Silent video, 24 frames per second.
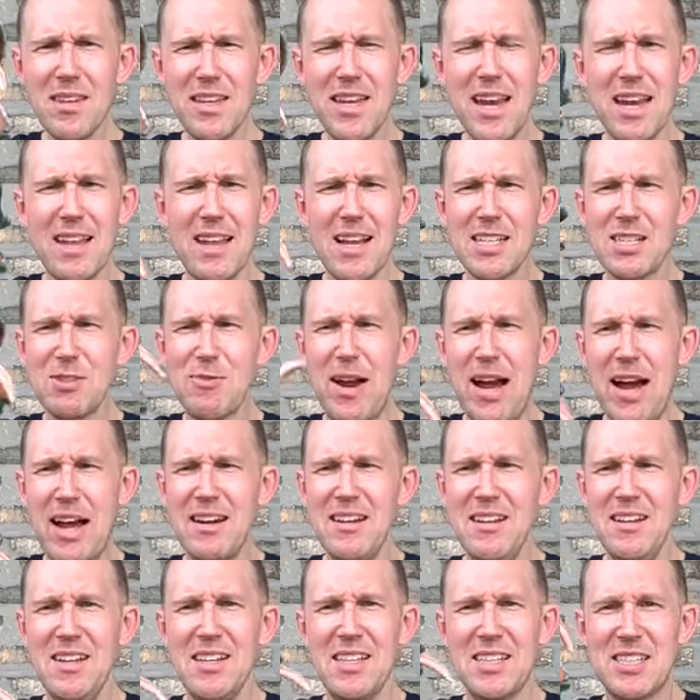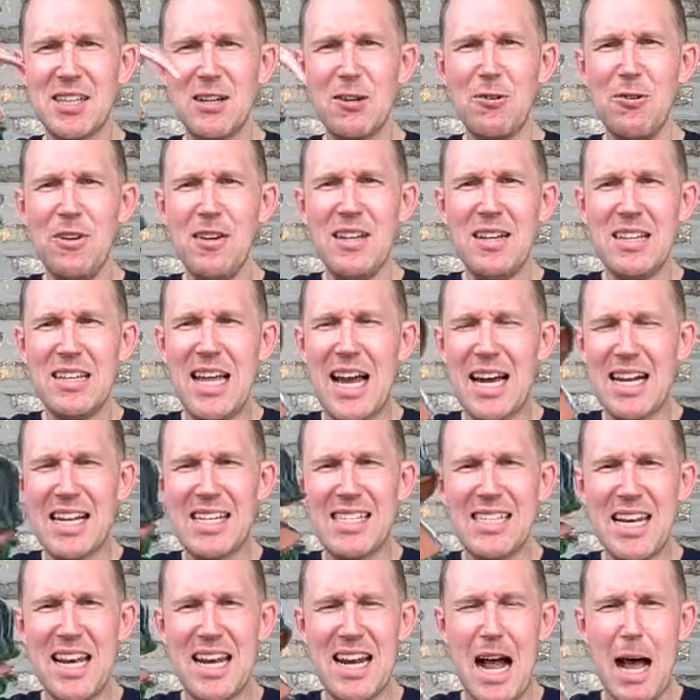Yeah, that's right. So, like
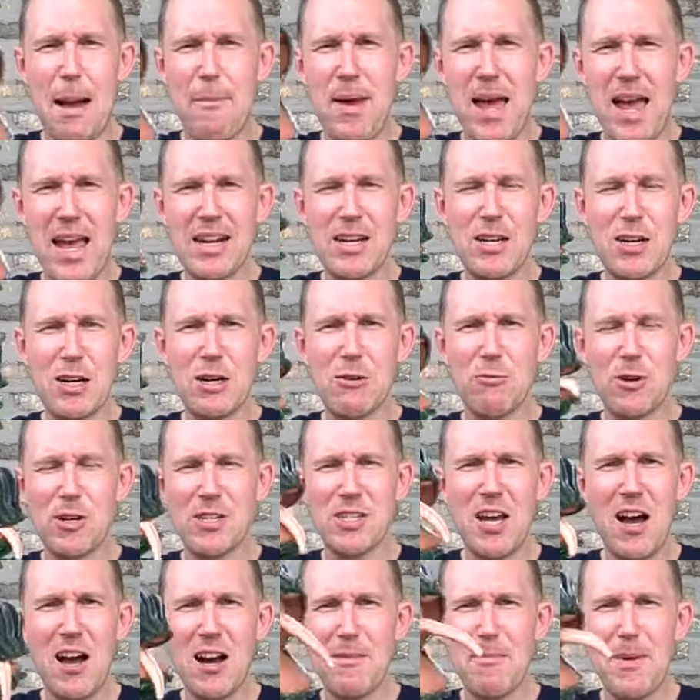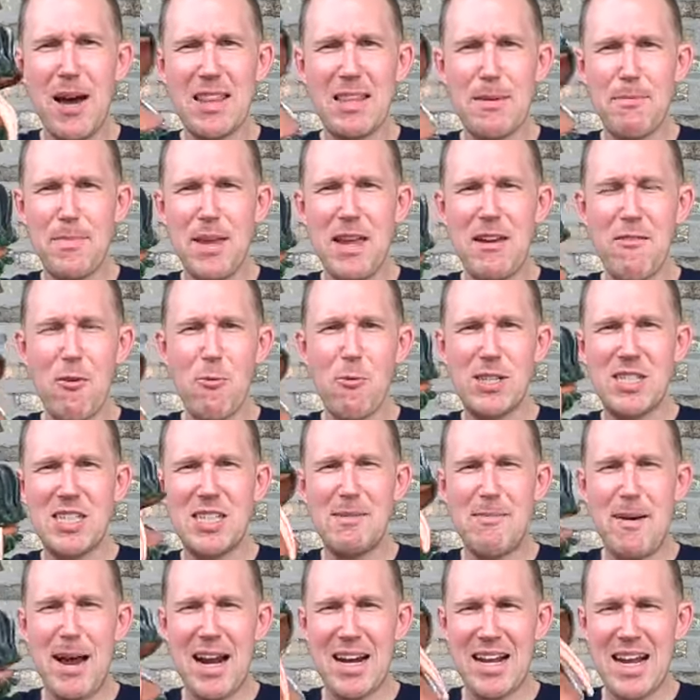I said, I'm Edgar. We're talking about the Beaver, which
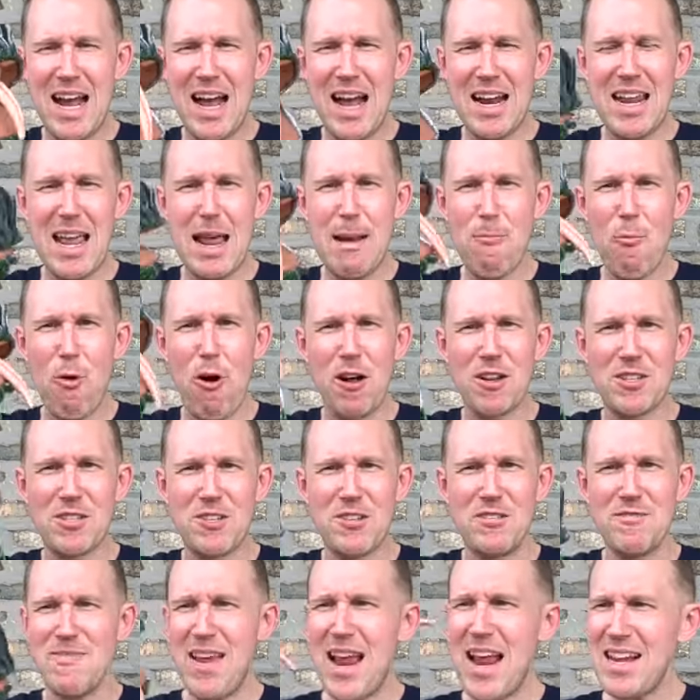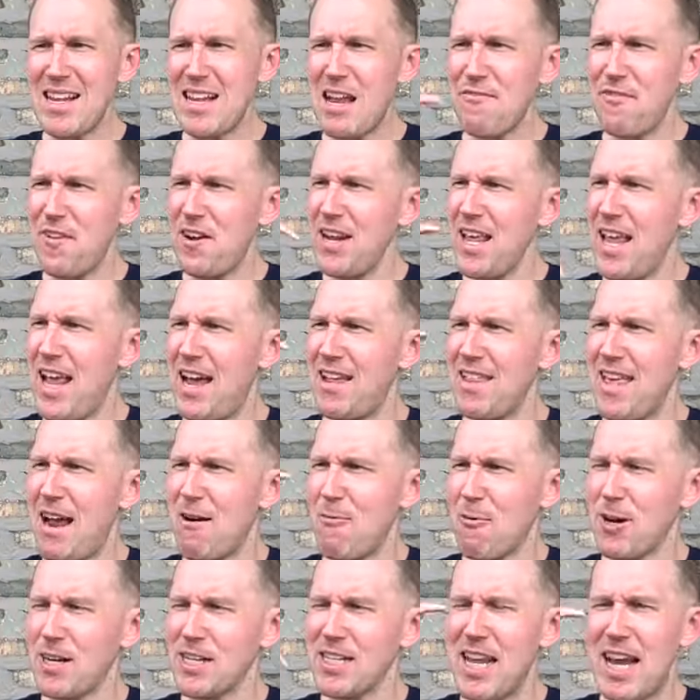is about a guy named Walter. Ain't that funny how
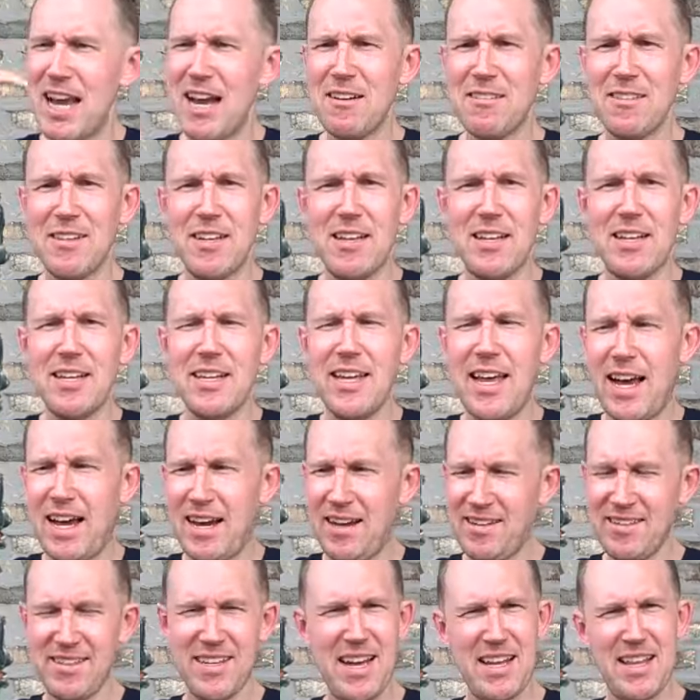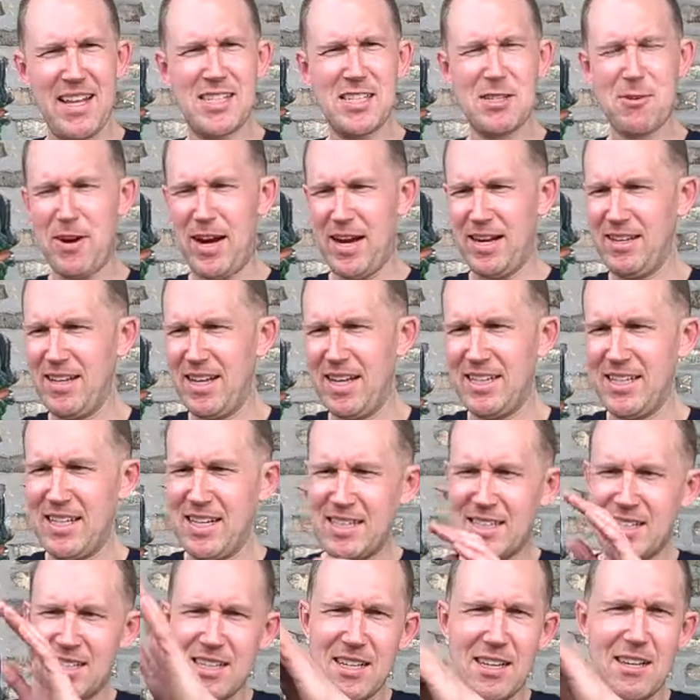that works out? Yeah, yeah, that's great. That,
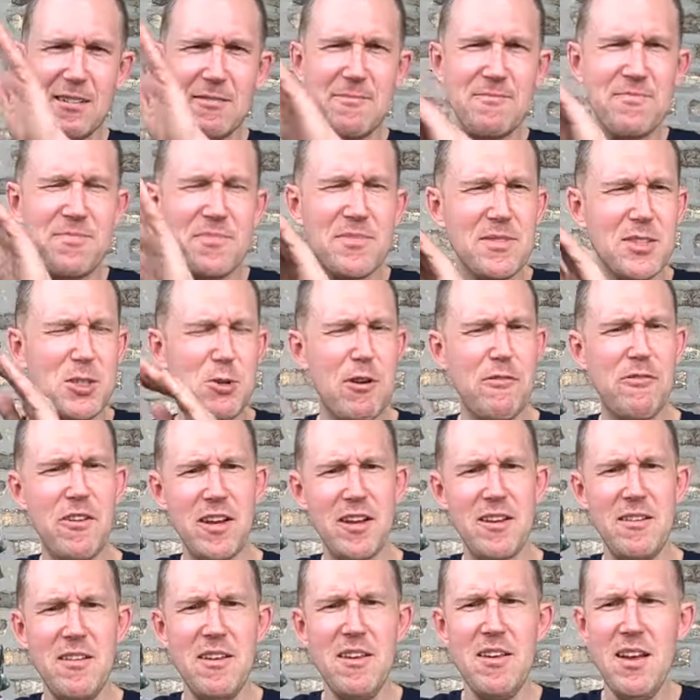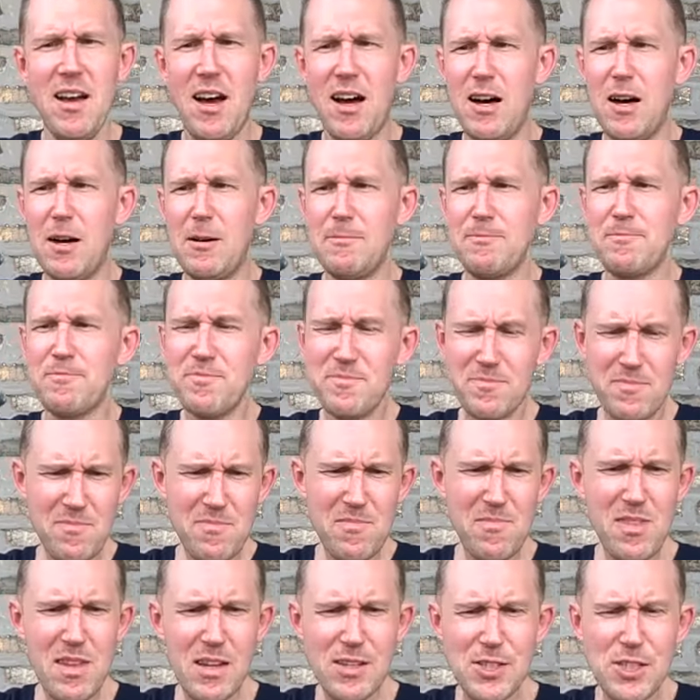that's uh, terrific. Um,
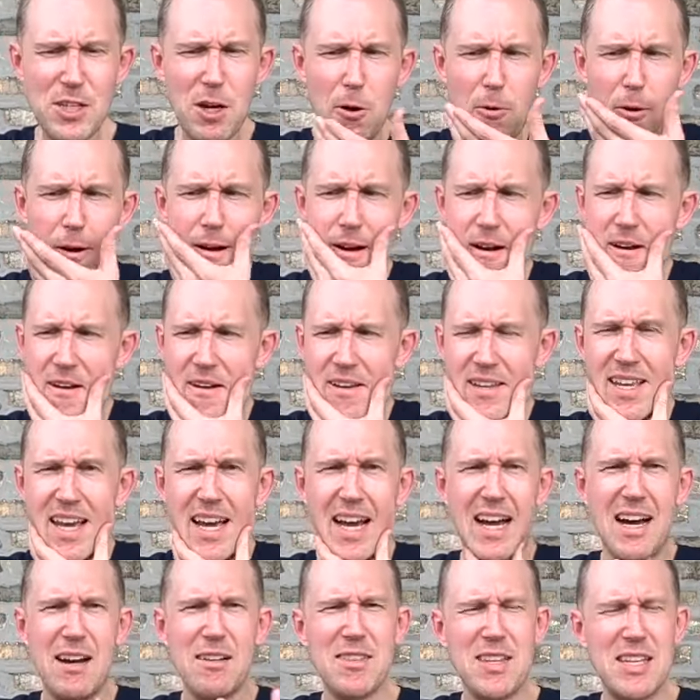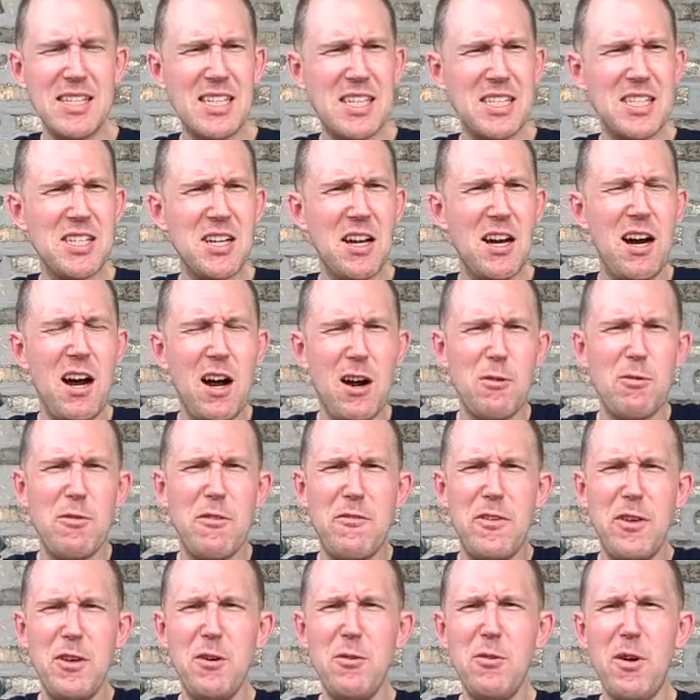so uh, yeah, this is uh, our
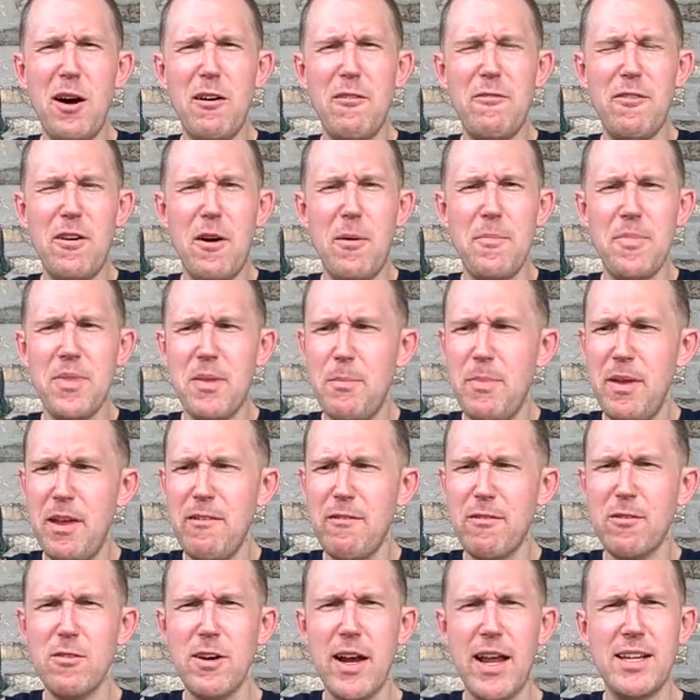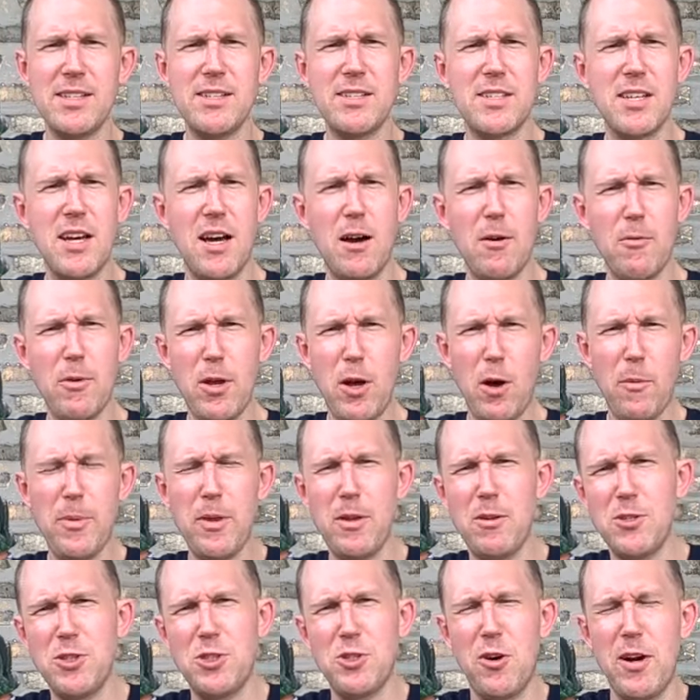review of um, the Beaver, and uh, we
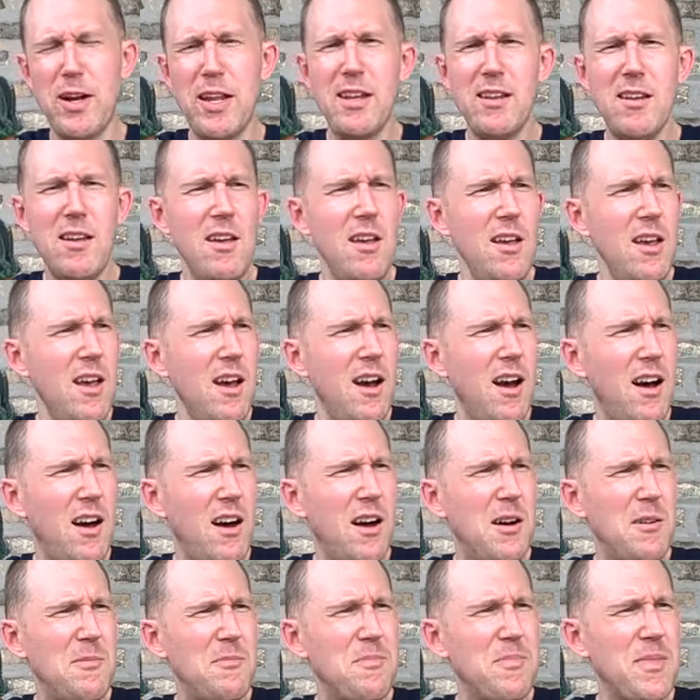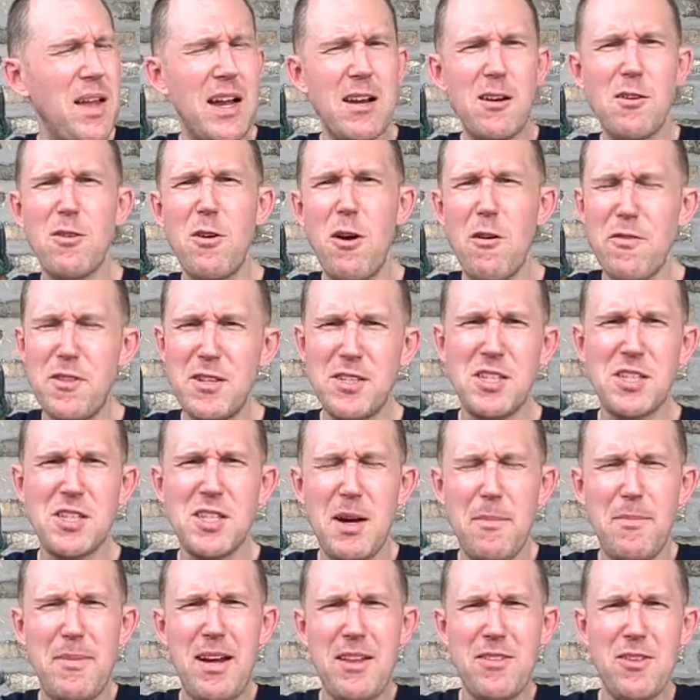hope you enjoyed it. Um, I don't know if this
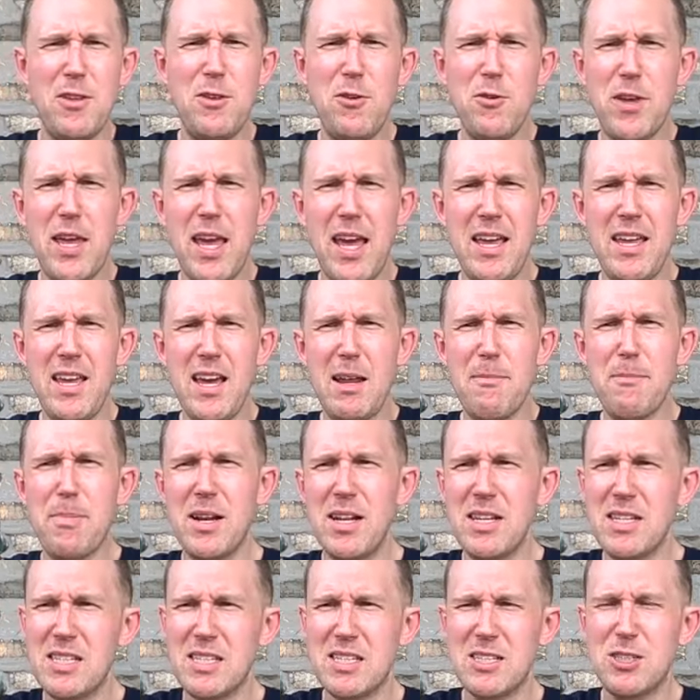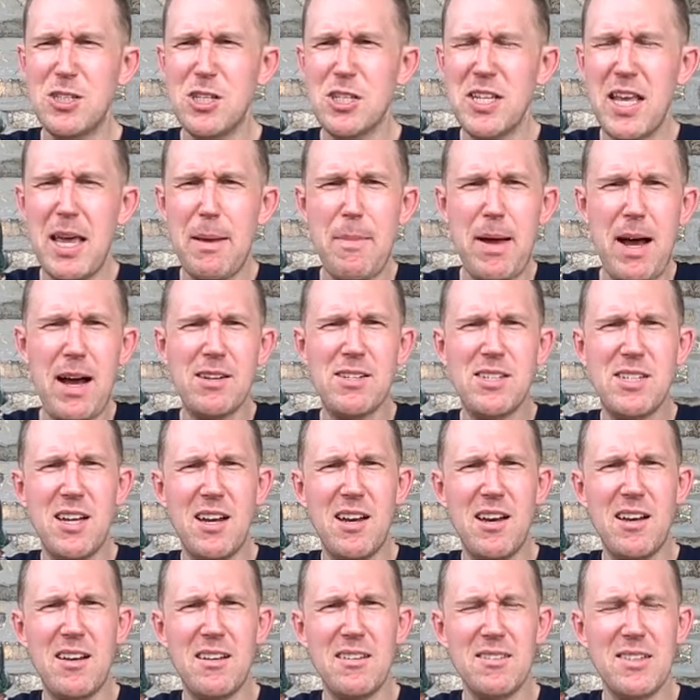has come out in the UK yet, but it's just came out
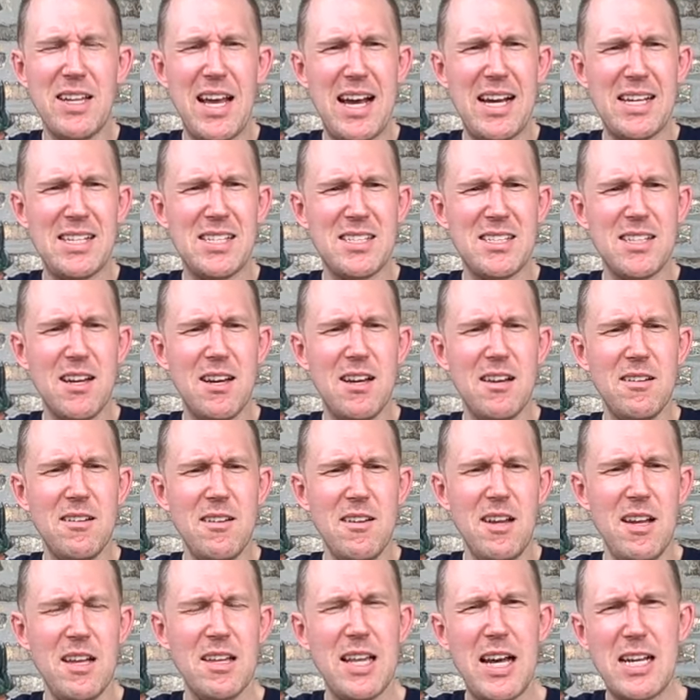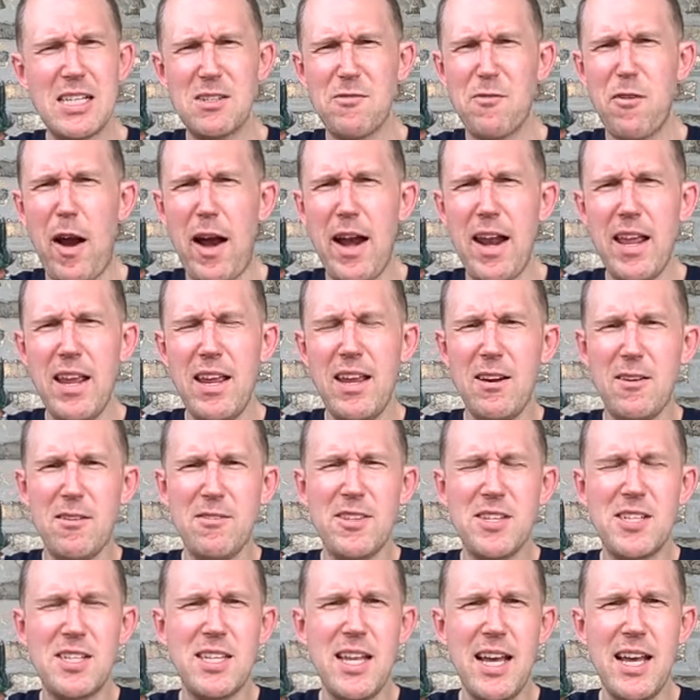uh, last uh, last Friday here
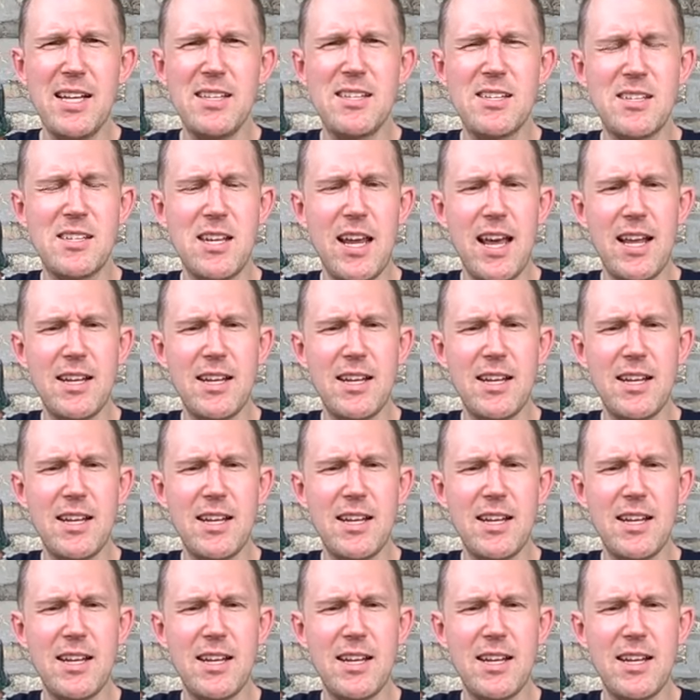in the states.